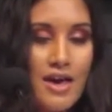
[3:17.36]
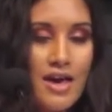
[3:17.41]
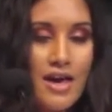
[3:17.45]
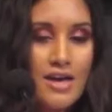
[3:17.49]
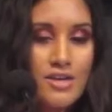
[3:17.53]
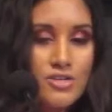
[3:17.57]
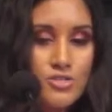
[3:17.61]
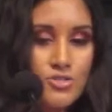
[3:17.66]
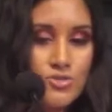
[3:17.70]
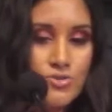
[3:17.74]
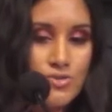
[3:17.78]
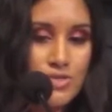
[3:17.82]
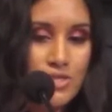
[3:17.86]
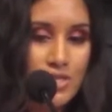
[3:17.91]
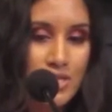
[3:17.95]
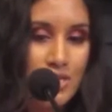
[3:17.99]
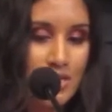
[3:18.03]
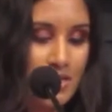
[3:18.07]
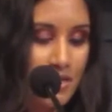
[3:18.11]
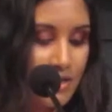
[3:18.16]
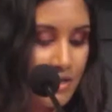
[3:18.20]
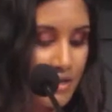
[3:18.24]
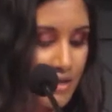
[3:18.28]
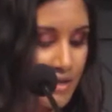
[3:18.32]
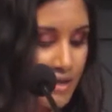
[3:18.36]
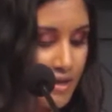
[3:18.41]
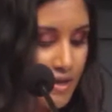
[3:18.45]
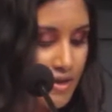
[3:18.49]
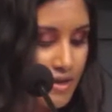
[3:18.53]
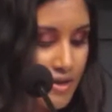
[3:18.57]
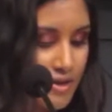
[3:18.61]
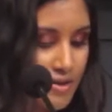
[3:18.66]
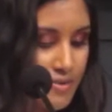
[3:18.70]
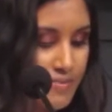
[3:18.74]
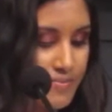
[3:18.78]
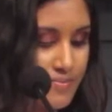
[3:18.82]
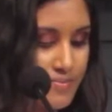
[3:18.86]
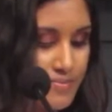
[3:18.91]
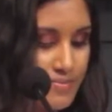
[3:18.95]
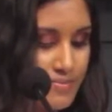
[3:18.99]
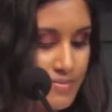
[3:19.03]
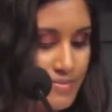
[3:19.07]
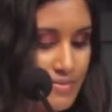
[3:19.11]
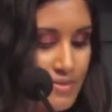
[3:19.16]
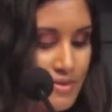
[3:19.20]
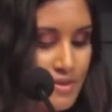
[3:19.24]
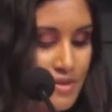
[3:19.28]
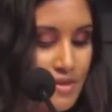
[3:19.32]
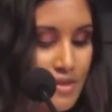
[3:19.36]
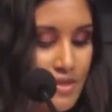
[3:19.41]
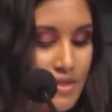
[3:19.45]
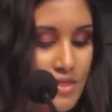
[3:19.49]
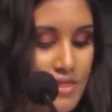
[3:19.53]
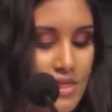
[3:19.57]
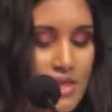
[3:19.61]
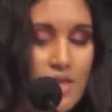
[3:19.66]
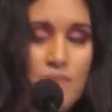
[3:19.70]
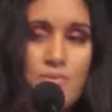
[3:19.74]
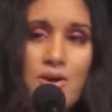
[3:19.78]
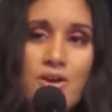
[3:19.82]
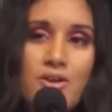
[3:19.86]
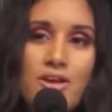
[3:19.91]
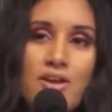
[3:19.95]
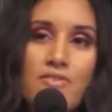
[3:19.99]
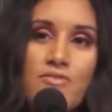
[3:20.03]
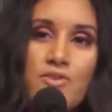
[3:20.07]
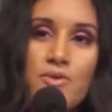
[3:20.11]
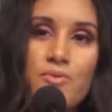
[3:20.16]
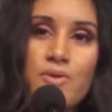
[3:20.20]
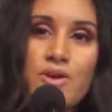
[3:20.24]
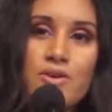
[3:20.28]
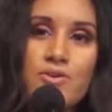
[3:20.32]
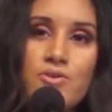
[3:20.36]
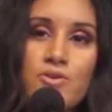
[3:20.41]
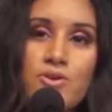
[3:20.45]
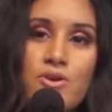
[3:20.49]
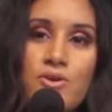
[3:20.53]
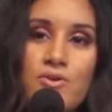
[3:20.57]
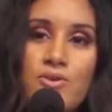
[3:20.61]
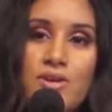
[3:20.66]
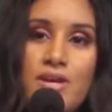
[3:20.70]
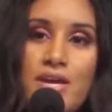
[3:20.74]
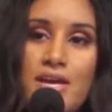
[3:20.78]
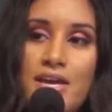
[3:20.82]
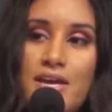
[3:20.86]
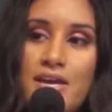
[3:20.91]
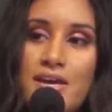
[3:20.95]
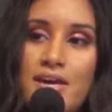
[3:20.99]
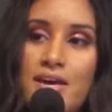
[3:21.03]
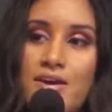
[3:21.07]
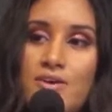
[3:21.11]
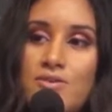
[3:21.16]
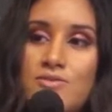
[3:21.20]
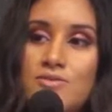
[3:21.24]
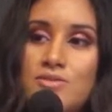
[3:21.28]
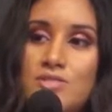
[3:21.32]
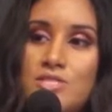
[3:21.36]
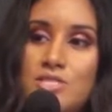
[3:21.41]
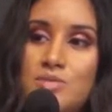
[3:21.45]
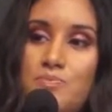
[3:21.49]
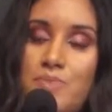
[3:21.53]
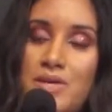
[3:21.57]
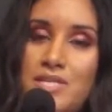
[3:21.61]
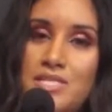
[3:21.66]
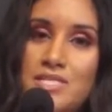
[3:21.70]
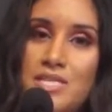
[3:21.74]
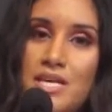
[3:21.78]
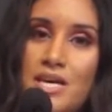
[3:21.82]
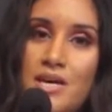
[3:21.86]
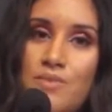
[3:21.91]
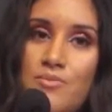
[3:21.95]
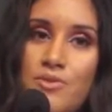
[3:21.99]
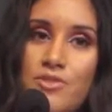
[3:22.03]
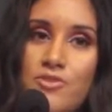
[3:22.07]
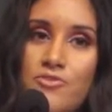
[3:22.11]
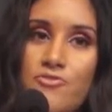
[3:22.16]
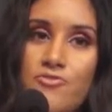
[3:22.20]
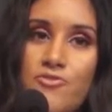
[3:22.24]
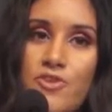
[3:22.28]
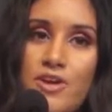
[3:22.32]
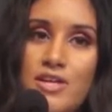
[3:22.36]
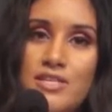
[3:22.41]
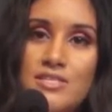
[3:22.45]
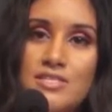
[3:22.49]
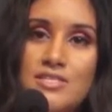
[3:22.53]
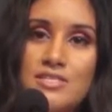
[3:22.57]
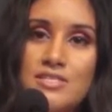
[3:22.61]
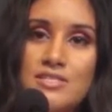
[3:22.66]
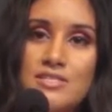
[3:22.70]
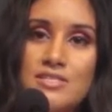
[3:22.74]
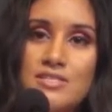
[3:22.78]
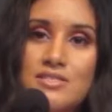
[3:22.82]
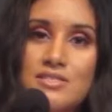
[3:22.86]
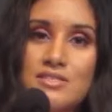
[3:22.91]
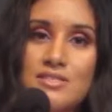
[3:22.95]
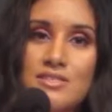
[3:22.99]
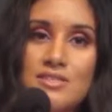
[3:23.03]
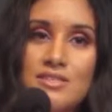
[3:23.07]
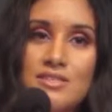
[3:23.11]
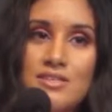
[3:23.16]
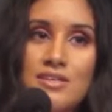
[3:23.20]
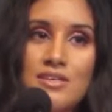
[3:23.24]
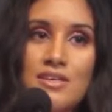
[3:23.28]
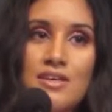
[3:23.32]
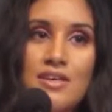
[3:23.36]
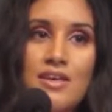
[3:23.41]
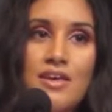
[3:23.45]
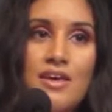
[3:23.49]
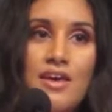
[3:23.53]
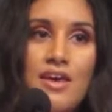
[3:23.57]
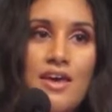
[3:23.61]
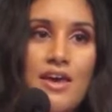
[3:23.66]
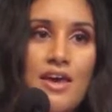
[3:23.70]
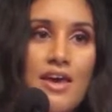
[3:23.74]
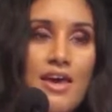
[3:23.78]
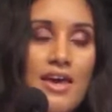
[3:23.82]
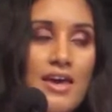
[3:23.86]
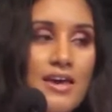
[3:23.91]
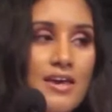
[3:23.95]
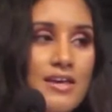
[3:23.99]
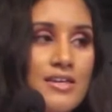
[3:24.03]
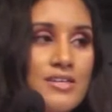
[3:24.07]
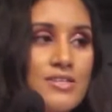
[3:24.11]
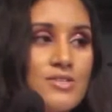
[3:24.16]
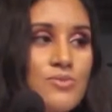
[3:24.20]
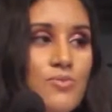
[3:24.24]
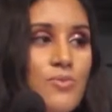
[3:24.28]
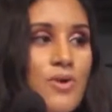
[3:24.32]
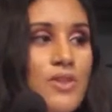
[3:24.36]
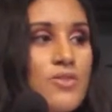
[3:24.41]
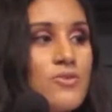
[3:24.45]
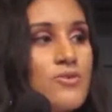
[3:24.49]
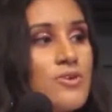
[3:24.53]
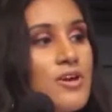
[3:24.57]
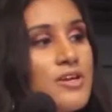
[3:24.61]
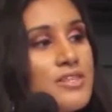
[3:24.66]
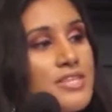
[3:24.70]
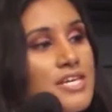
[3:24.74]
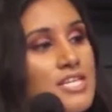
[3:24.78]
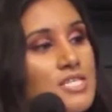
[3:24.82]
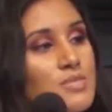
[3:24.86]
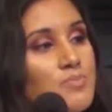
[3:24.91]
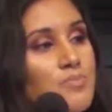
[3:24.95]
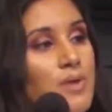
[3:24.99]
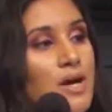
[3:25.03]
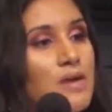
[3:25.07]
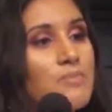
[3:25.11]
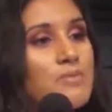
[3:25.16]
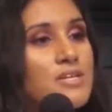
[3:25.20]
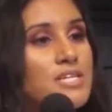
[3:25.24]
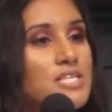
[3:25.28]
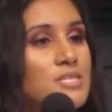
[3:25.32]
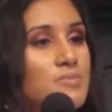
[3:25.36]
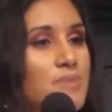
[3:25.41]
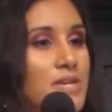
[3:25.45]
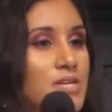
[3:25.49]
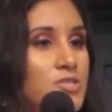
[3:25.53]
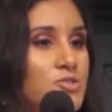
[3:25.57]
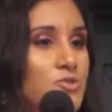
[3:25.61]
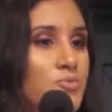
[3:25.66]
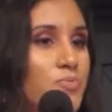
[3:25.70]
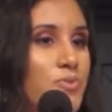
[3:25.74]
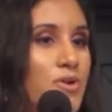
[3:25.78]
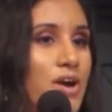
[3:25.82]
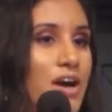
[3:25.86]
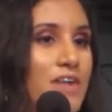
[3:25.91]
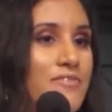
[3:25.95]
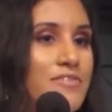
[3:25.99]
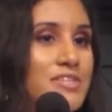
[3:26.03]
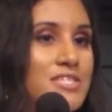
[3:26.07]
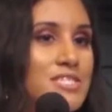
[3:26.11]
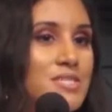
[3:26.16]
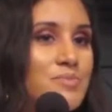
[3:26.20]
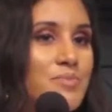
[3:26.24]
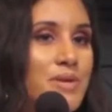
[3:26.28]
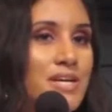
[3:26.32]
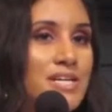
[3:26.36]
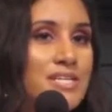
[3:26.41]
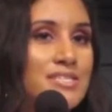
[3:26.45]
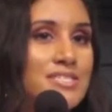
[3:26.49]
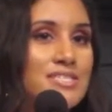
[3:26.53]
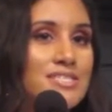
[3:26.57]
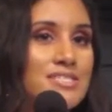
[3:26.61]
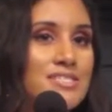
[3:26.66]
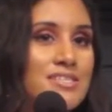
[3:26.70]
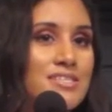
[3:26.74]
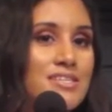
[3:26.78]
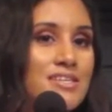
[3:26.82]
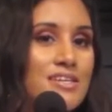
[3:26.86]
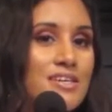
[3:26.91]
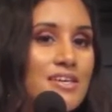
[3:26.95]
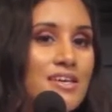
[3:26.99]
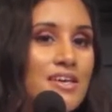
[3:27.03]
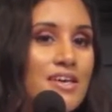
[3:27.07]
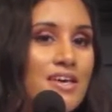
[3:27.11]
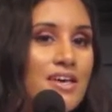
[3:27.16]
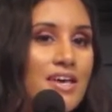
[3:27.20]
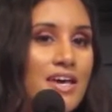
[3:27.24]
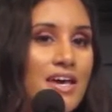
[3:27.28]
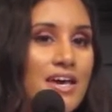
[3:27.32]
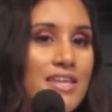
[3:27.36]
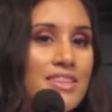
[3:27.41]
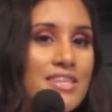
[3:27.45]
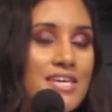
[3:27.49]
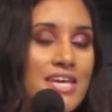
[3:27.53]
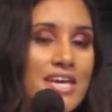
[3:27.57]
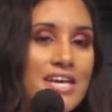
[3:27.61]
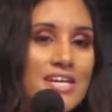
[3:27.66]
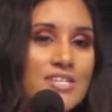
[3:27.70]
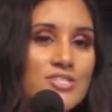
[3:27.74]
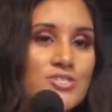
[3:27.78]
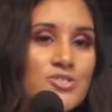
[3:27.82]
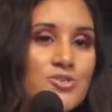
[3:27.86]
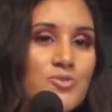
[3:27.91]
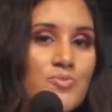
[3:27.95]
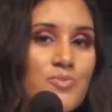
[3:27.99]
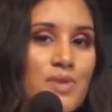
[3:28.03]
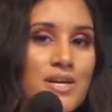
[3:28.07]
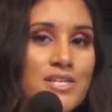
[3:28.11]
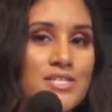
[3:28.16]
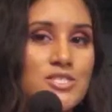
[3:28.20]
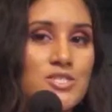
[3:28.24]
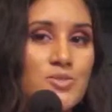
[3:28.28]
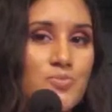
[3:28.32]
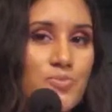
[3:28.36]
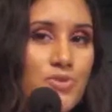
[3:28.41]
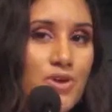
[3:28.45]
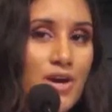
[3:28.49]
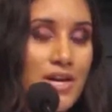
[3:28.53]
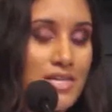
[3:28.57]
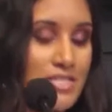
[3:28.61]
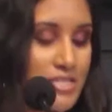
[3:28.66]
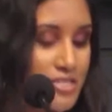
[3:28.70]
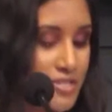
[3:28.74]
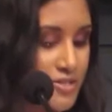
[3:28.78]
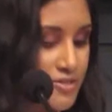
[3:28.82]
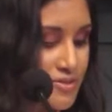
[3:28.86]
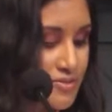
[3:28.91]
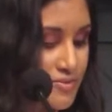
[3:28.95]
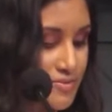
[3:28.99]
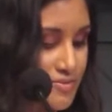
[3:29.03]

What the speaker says: Actually, think about everywhere you go to hang out and spend time with your friends, and whether or not that's public space or private space, and the answer might surprise you.